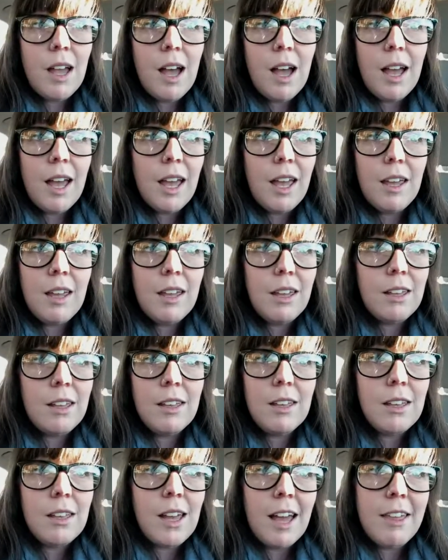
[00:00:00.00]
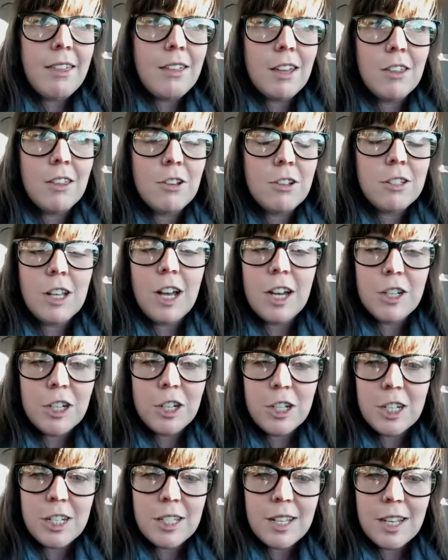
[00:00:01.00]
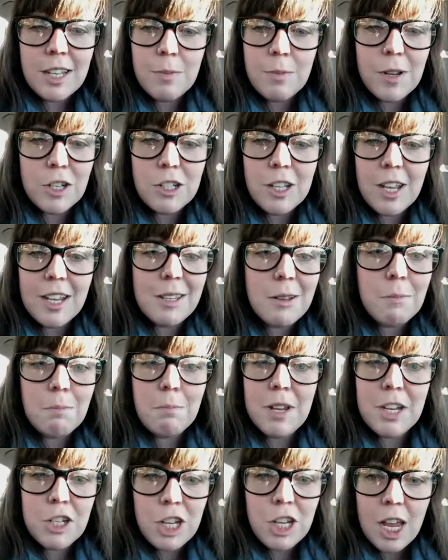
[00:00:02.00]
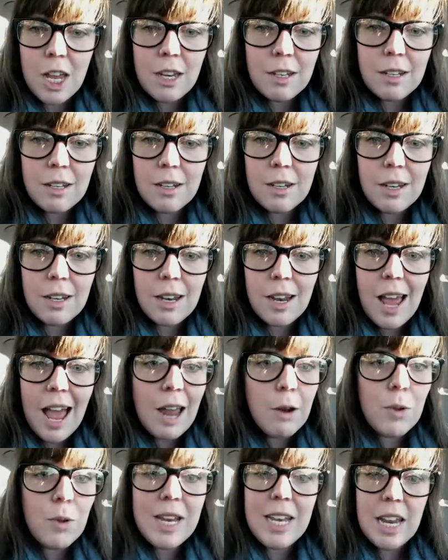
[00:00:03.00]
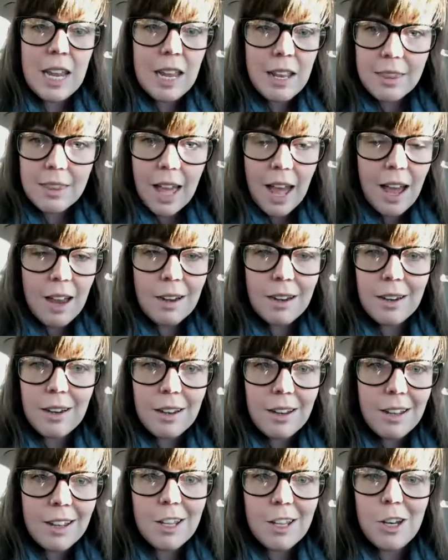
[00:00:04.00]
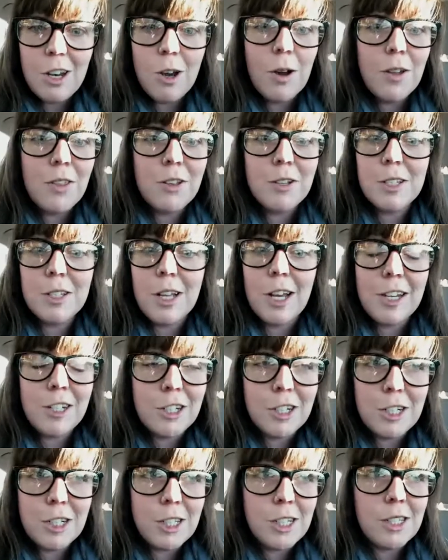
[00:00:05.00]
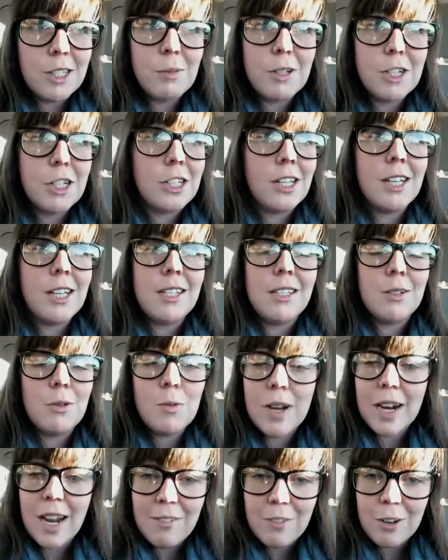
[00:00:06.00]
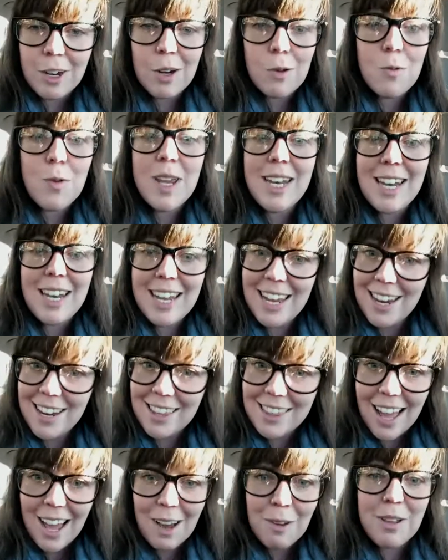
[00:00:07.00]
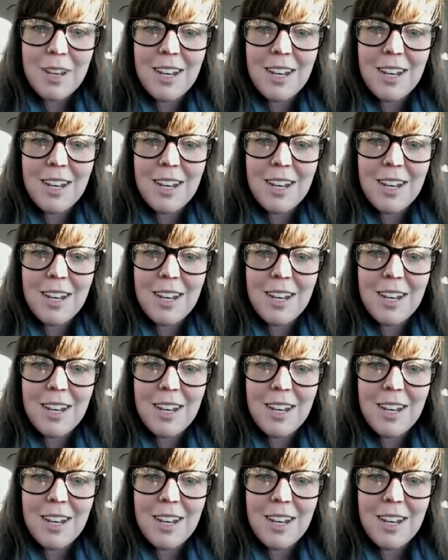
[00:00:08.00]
I think there's a lot of churches that specialize in mission, and we need that, you know, and there's a lot of churches that specialize in whatever, and we need that.